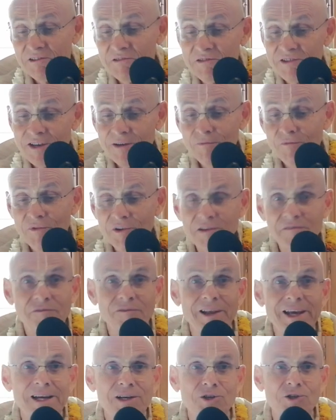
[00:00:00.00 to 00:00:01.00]
a dim
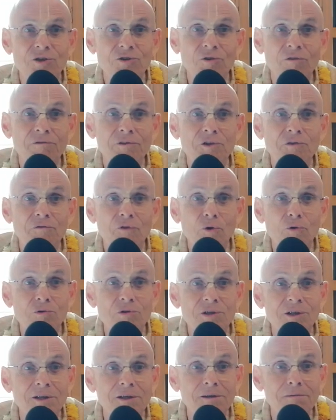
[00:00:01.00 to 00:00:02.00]
reflection of a
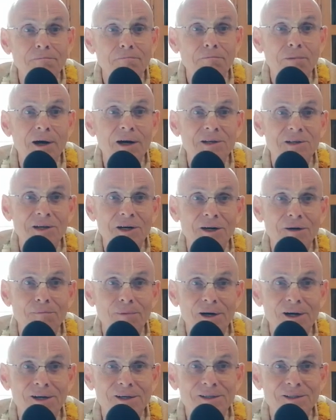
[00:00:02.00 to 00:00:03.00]
devotee, Bhakta
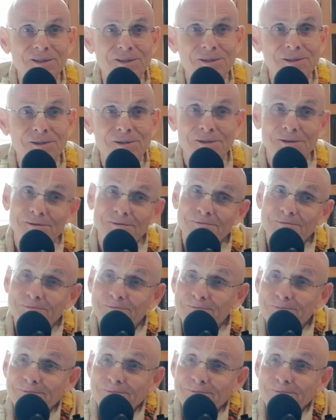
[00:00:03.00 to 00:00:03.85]
Abhas